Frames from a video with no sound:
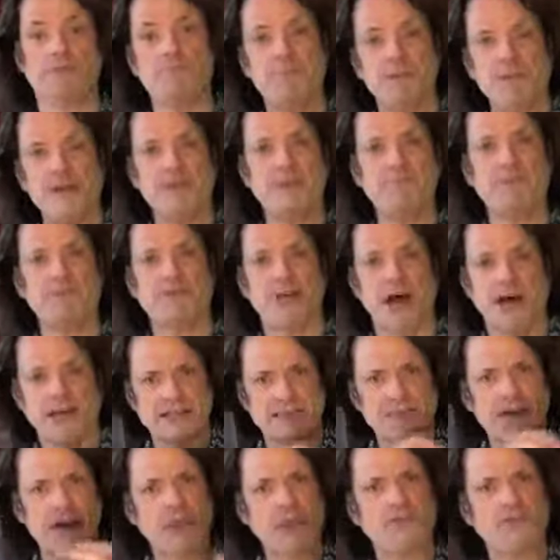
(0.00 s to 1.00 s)
medium
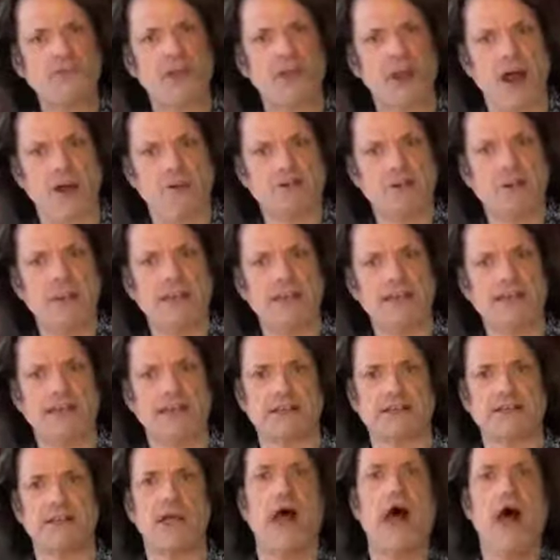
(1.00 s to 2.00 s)
size, about 300
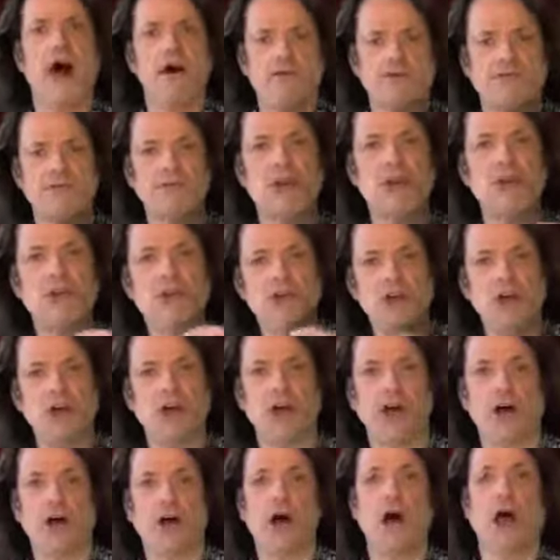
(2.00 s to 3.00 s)
litres, for a
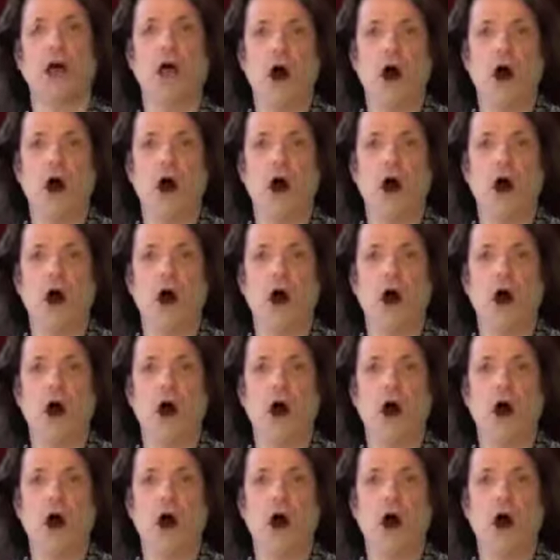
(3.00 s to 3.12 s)
year